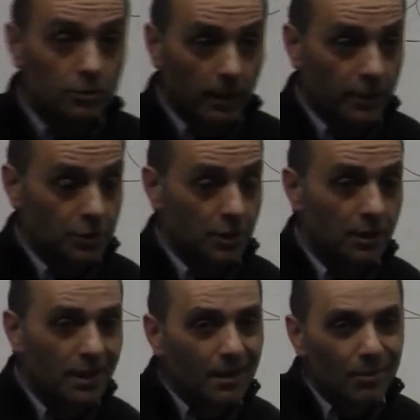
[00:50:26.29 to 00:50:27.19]
direction,
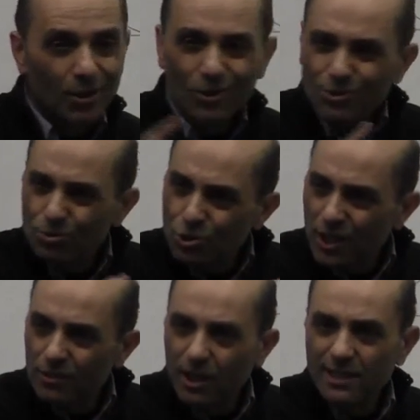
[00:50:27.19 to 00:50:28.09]
but also
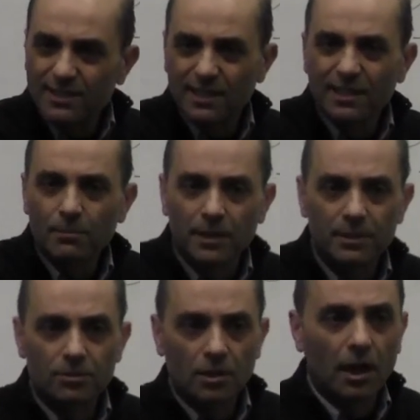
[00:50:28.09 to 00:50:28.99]
generalized a little bit
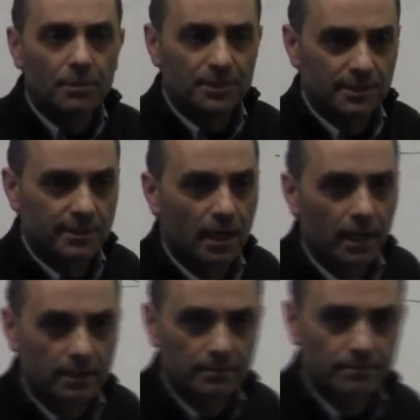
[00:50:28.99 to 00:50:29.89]
to the opposite side.